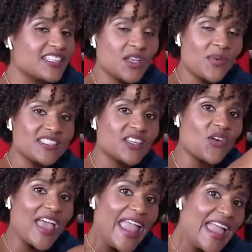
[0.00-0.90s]
like someone's little
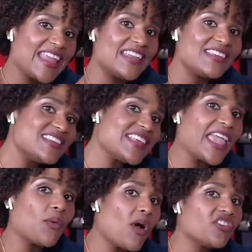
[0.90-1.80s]
hand is
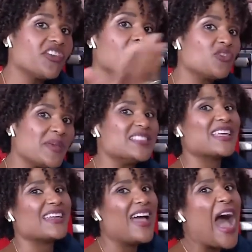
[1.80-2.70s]
hand washing, which means
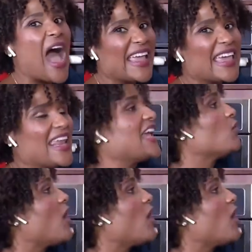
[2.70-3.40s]
that I can hand